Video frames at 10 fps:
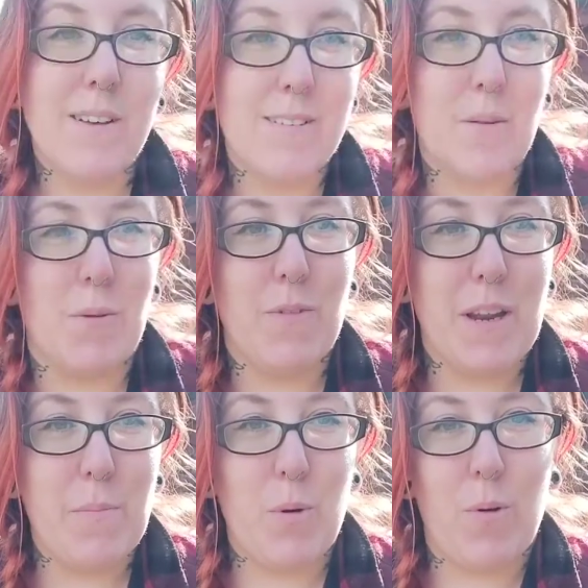So one really
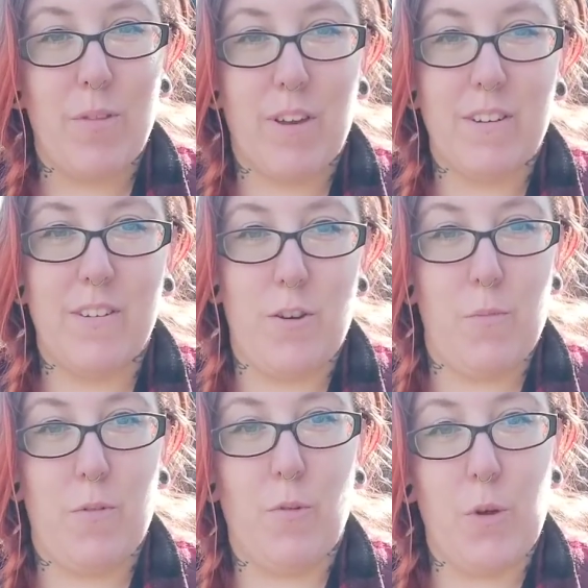important thing to do
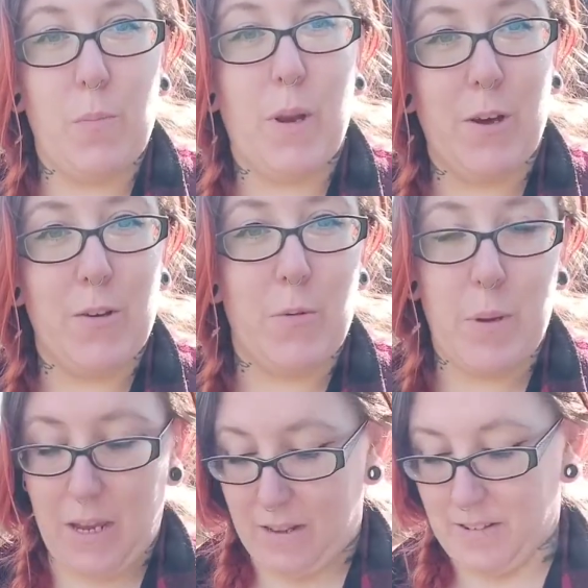before you plant your
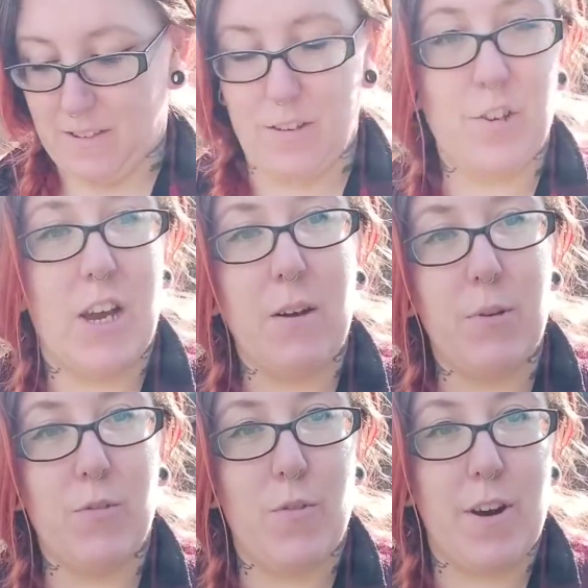peas is to check
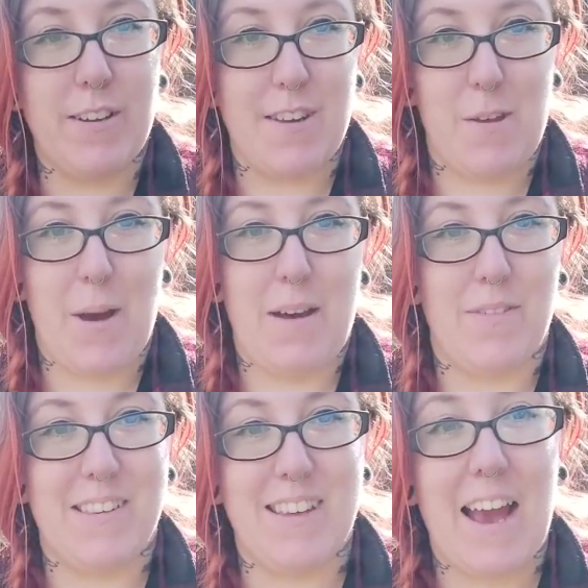which variety you have
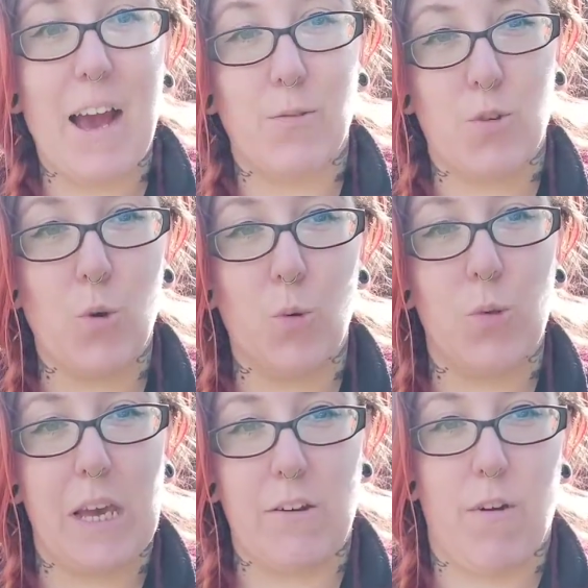and see how tall
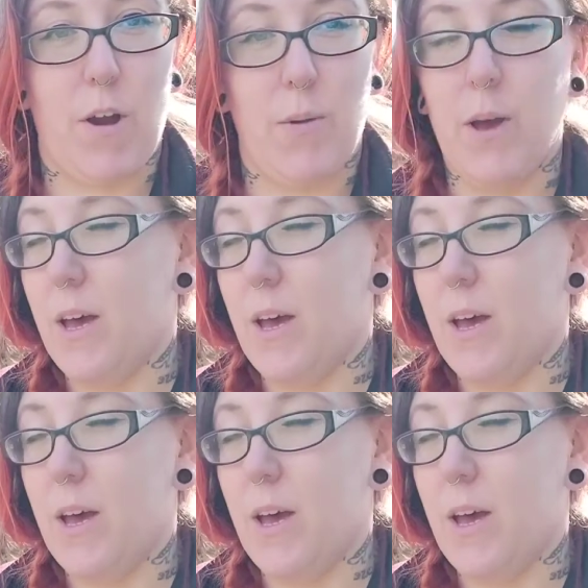they grow,